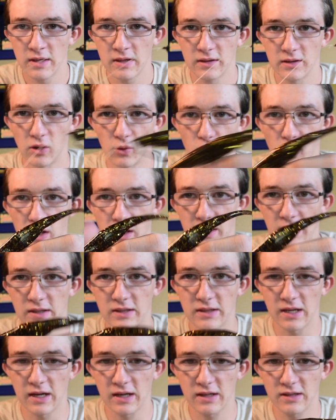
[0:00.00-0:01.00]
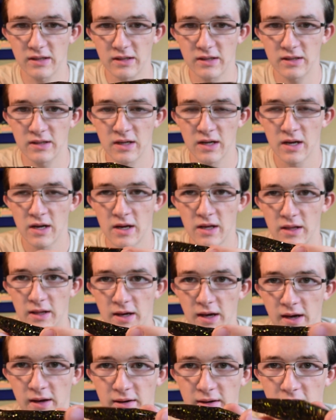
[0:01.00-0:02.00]
It's a weightless Texas.
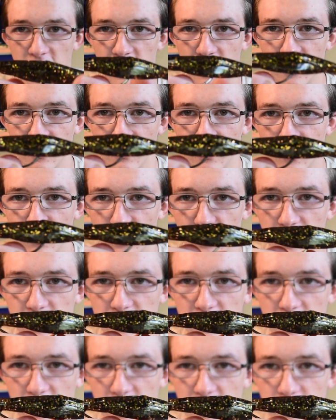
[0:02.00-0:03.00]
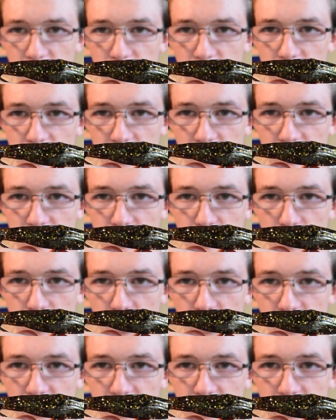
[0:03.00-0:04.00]
And now the reason I use this
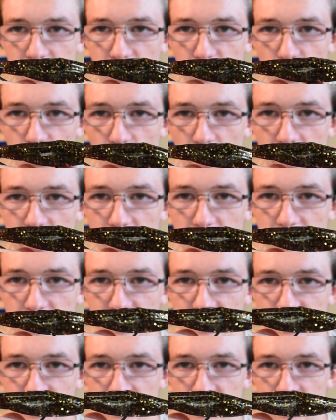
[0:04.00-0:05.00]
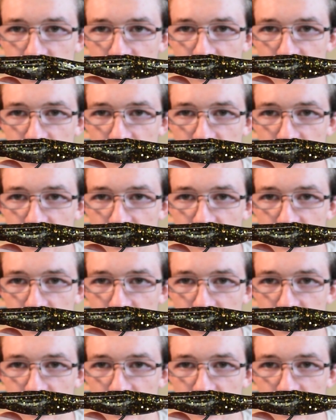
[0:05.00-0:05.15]
mostly weightless